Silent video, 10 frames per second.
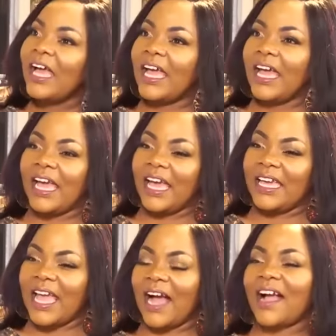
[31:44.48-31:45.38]

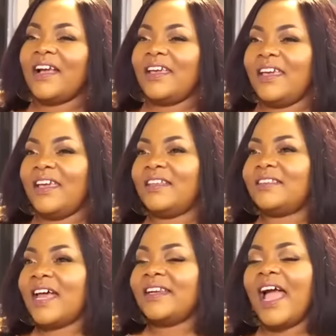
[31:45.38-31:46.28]
ya
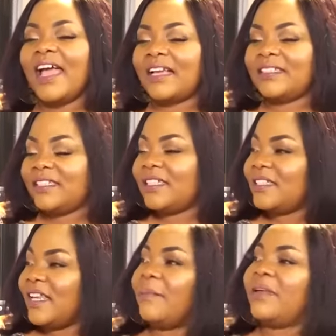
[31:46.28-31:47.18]
it's idea ya sheshe
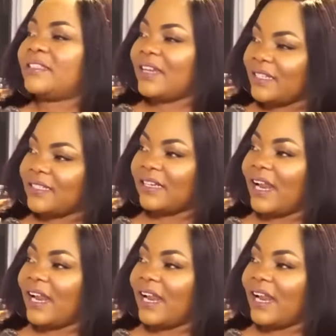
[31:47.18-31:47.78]
say betna say